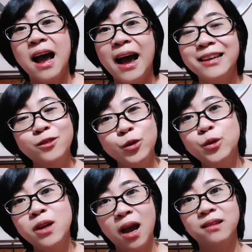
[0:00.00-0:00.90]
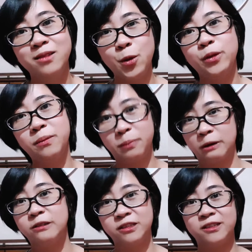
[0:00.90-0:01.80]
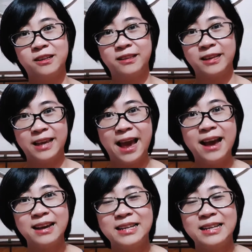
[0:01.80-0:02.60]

I do not know them personally, yeah?